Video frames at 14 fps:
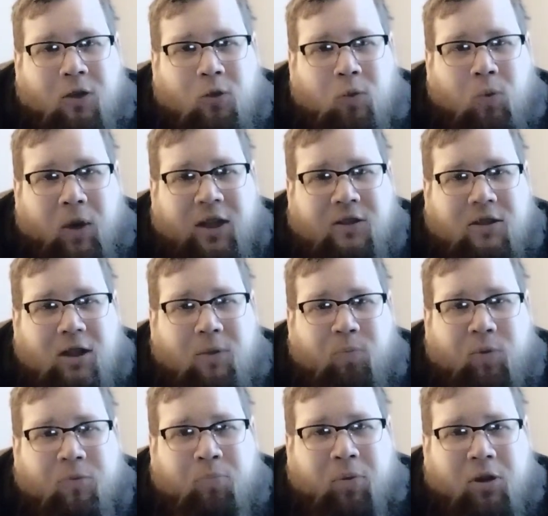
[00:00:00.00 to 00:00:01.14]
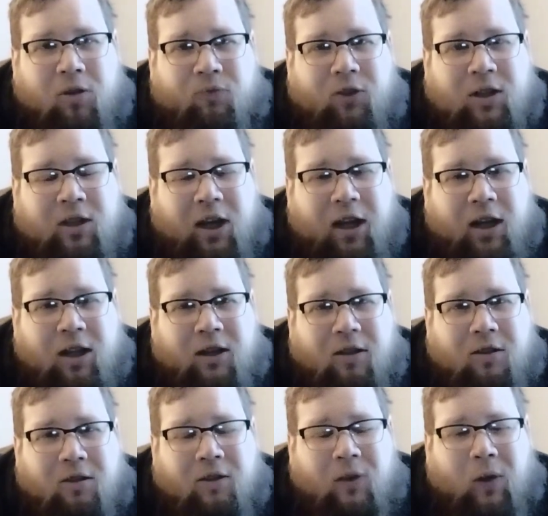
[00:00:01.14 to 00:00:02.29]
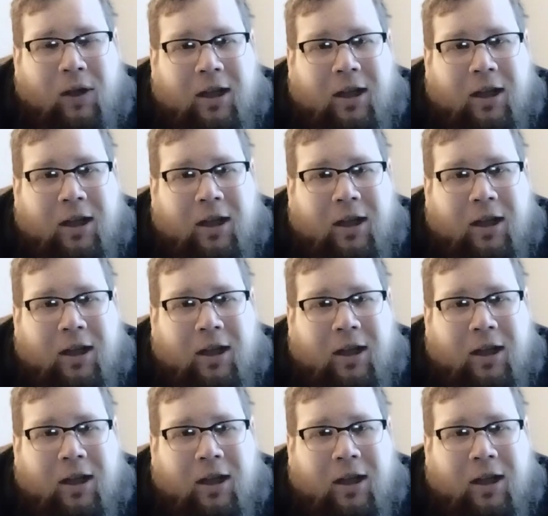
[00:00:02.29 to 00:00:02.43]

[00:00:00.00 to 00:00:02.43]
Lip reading: who wakes up with perfect hair